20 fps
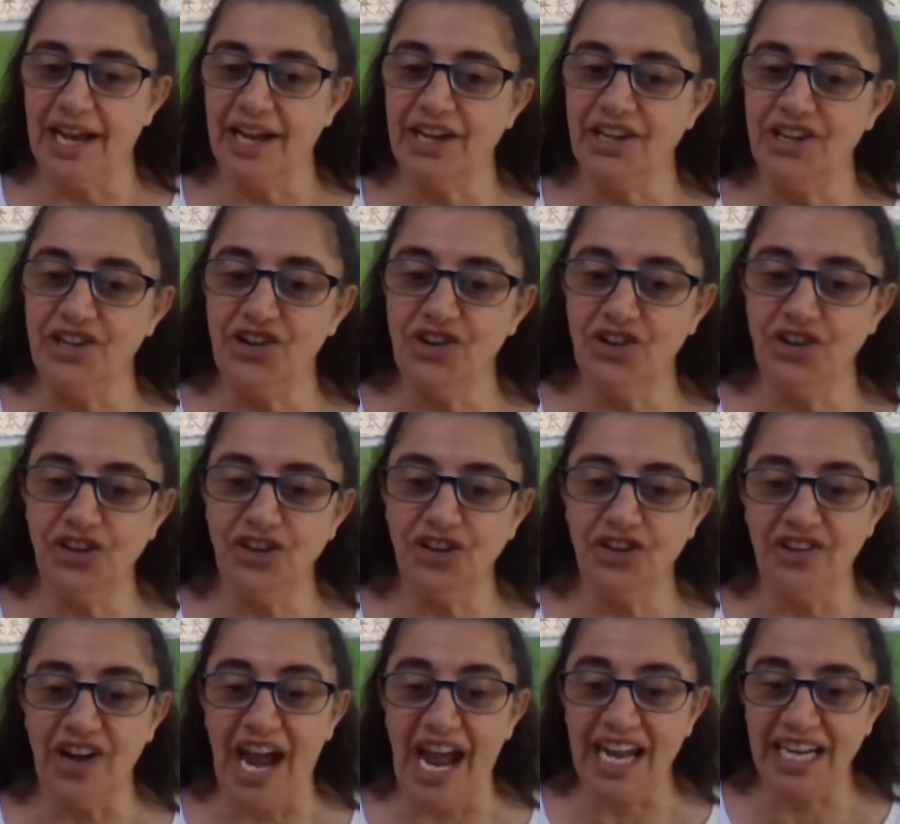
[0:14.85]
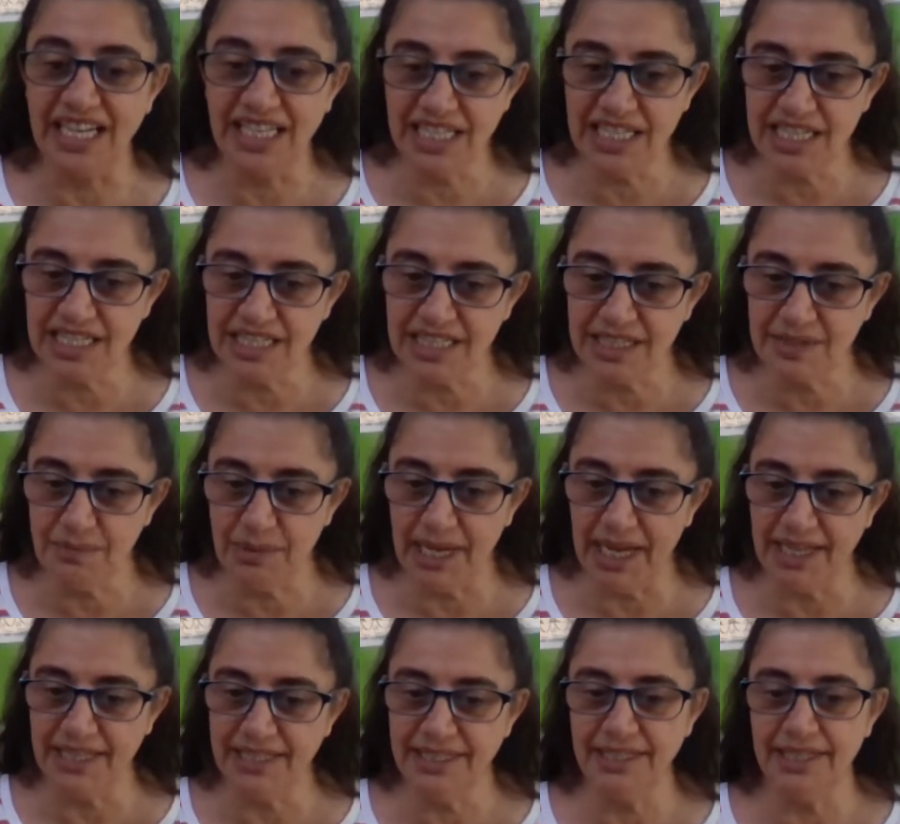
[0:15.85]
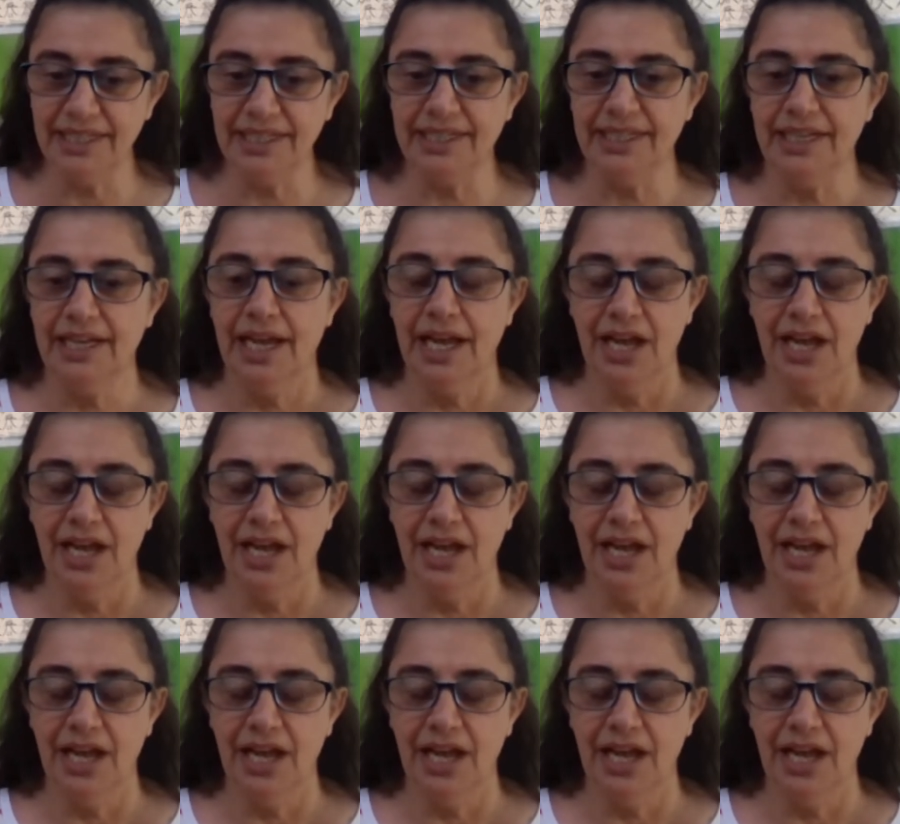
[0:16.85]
I know you're anxious about it.